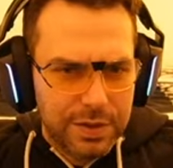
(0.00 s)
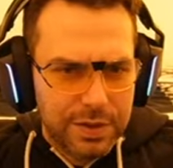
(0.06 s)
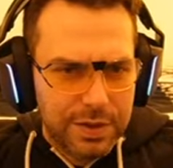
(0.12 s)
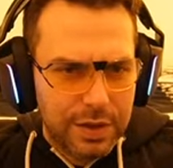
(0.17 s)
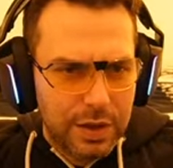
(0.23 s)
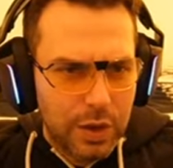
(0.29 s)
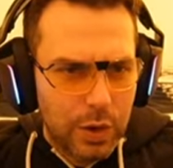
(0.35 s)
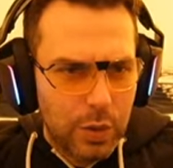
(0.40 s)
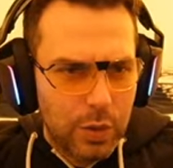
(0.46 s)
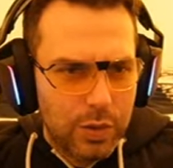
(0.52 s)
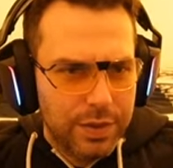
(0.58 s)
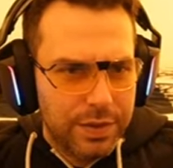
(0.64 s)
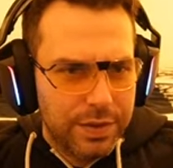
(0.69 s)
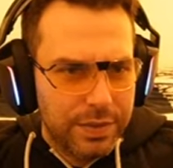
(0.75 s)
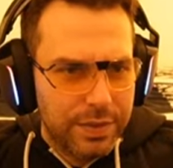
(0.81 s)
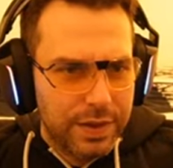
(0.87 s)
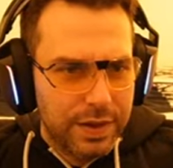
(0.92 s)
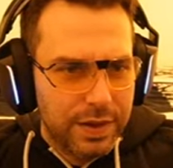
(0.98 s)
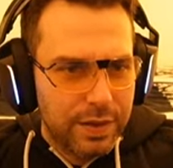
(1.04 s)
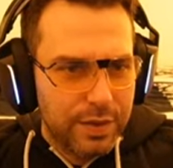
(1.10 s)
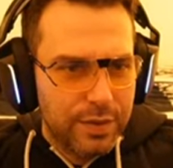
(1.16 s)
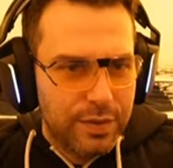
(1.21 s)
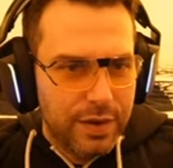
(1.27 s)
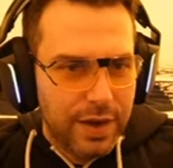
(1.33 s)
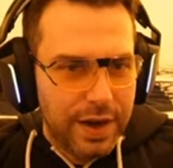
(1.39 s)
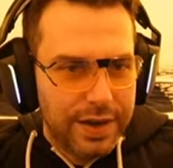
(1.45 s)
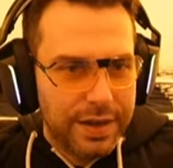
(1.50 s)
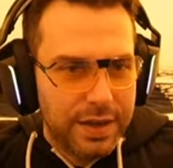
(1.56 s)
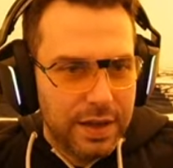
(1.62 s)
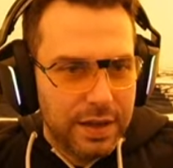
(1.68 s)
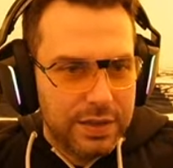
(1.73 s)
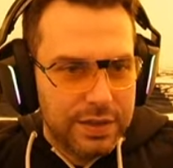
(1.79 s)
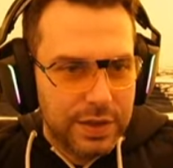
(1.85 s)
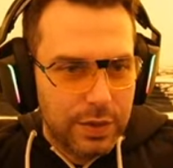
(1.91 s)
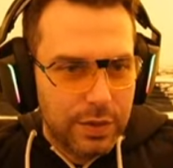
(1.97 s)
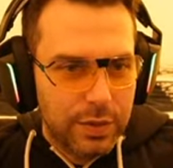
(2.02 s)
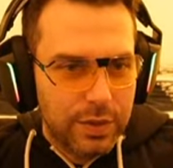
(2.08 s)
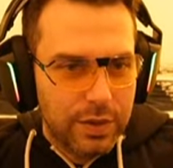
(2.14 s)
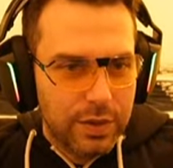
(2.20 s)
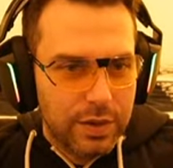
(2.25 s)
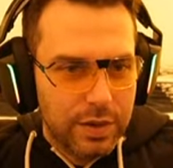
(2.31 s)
No. Fine. So